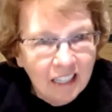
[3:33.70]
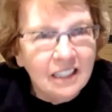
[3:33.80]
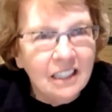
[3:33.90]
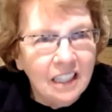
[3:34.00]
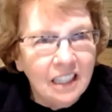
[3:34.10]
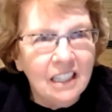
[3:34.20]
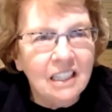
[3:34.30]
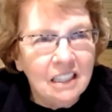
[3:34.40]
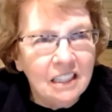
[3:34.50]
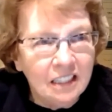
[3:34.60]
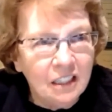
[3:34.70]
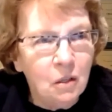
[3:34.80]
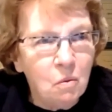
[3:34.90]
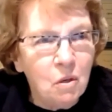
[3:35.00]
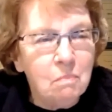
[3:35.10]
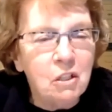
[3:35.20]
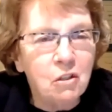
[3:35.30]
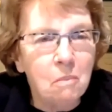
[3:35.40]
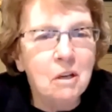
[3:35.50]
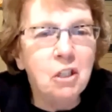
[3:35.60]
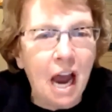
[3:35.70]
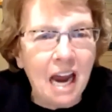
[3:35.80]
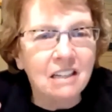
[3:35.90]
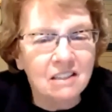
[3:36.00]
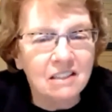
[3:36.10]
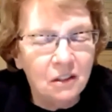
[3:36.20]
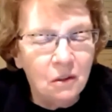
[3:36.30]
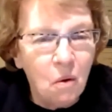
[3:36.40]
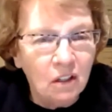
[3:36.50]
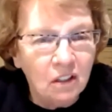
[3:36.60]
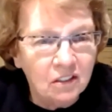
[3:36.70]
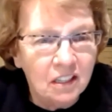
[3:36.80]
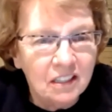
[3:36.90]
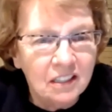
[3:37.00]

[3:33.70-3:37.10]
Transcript: they there wouldn't be so much angst in the world.